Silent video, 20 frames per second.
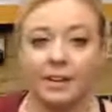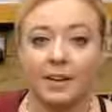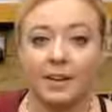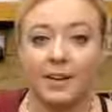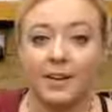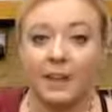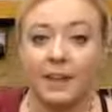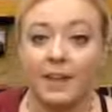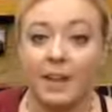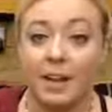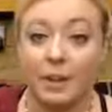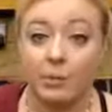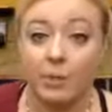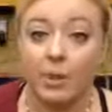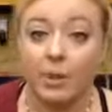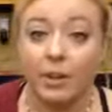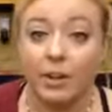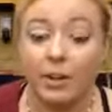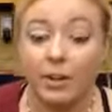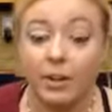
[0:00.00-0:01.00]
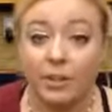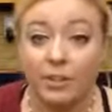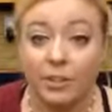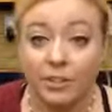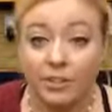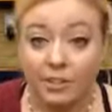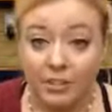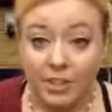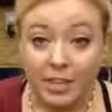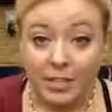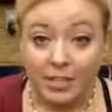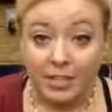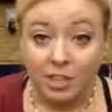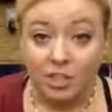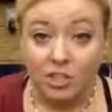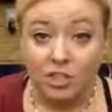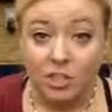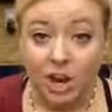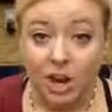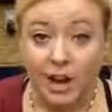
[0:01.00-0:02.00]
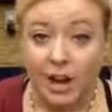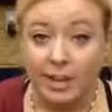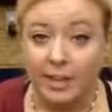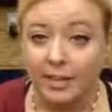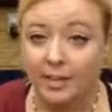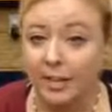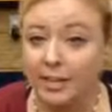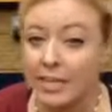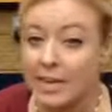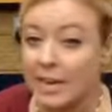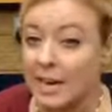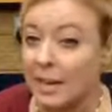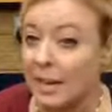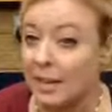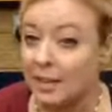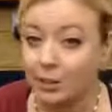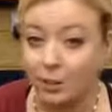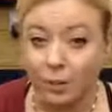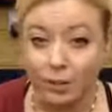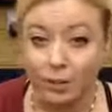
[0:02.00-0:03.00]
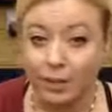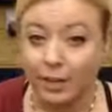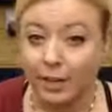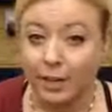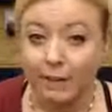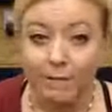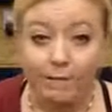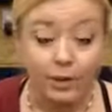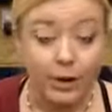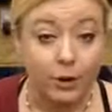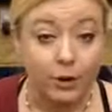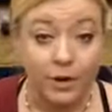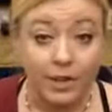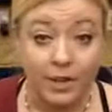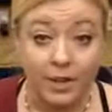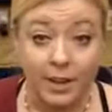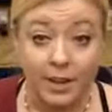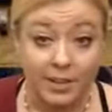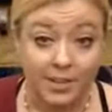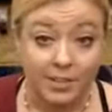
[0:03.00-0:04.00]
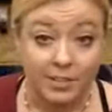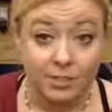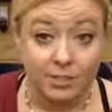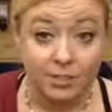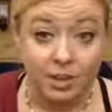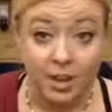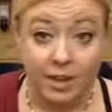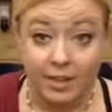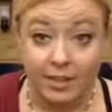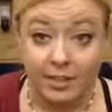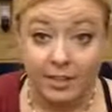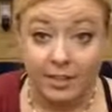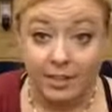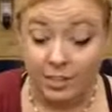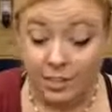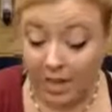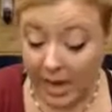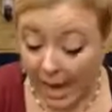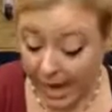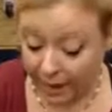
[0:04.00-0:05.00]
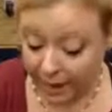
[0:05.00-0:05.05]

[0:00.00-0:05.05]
Now, this giant did not look like a very nice giant to Jack,